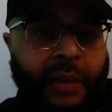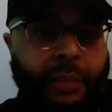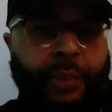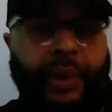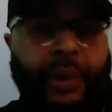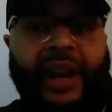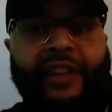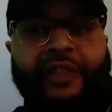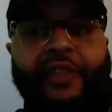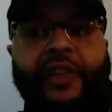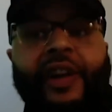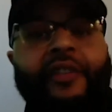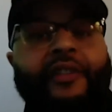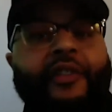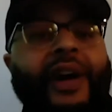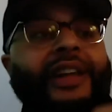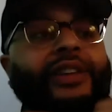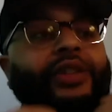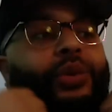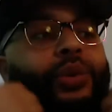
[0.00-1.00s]
But if
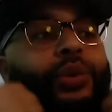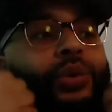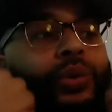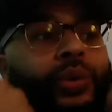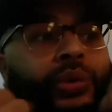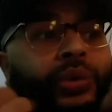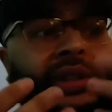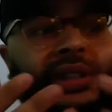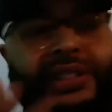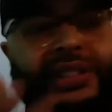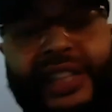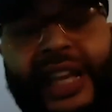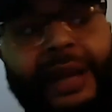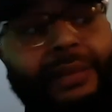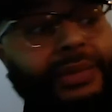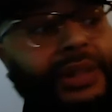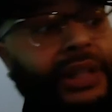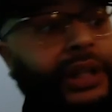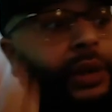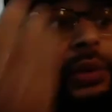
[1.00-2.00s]
I do the
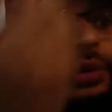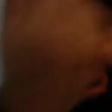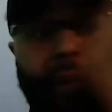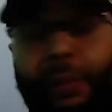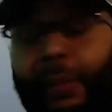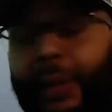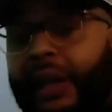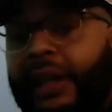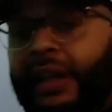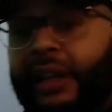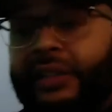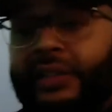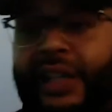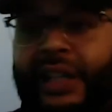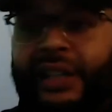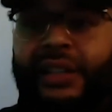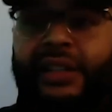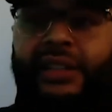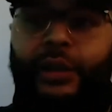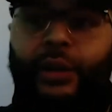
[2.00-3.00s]
same deal with somebody else,
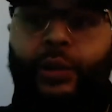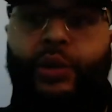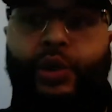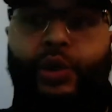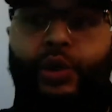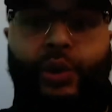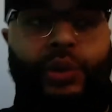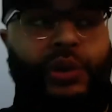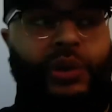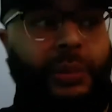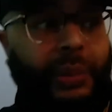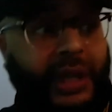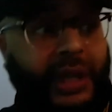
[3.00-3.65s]
like the deal with you is $1